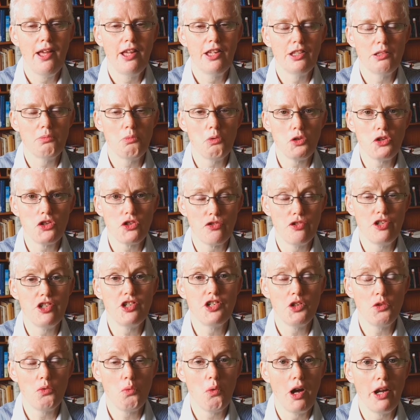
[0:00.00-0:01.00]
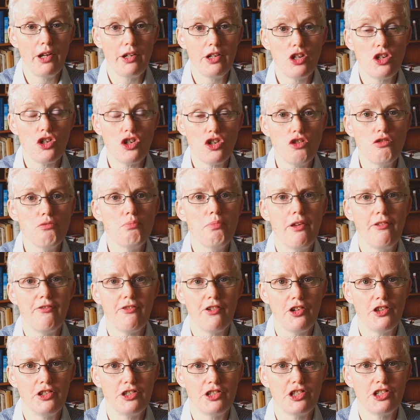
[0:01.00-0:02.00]
The most recent one should be
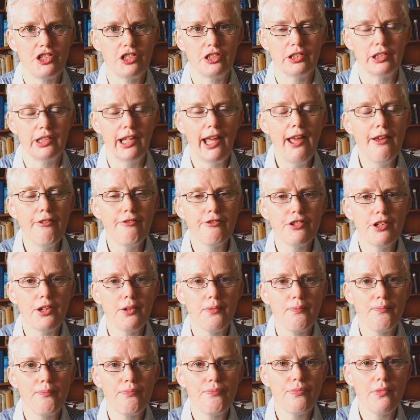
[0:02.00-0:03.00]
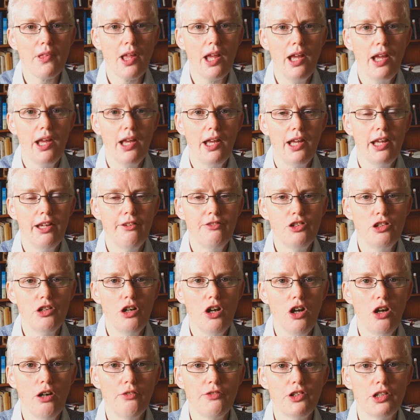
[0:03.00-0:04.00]
furthest to the left. If you
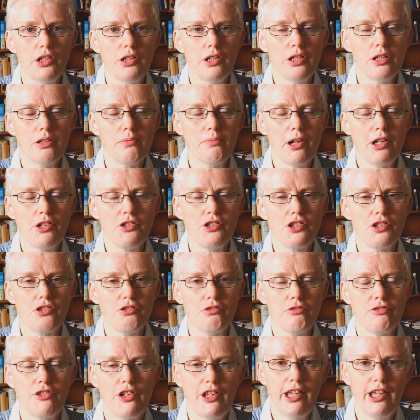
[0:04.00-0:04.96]
hover your mouse over